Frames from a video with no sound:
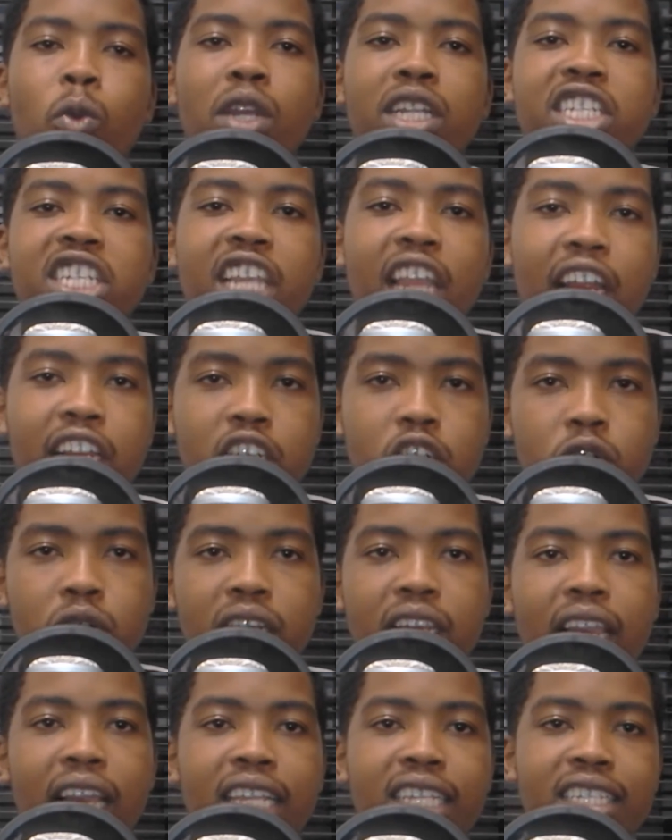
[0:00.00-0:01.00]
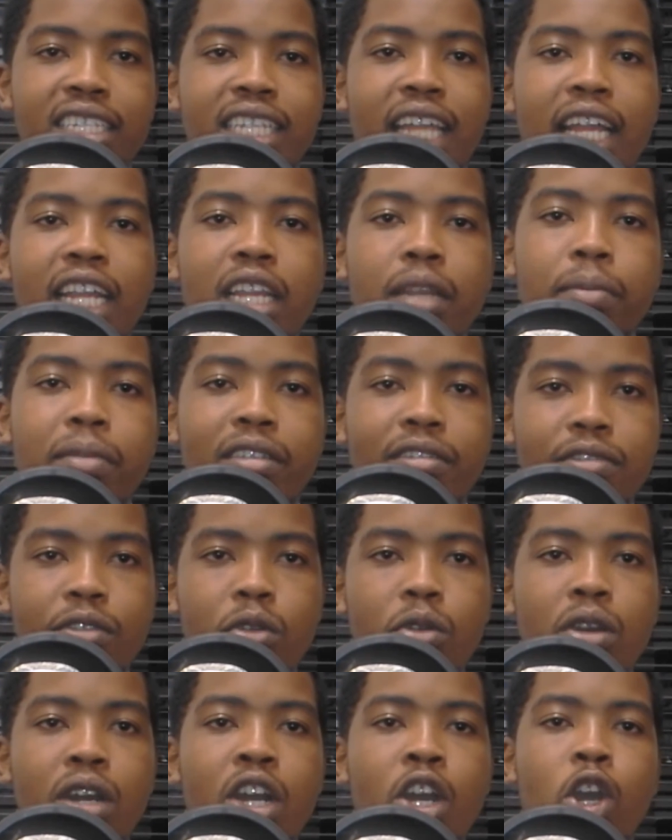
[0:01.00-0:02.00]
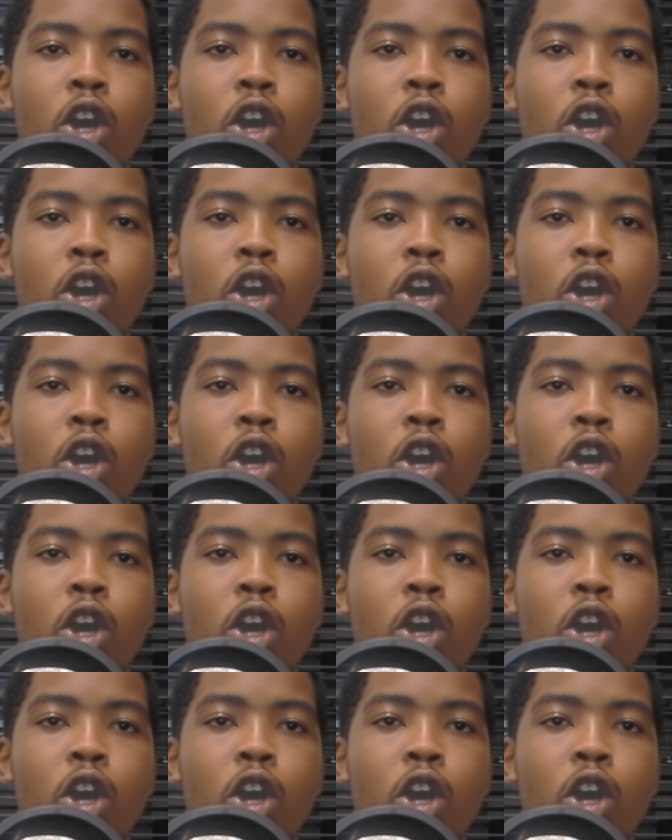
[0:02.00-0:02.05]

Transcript: which country has done it before,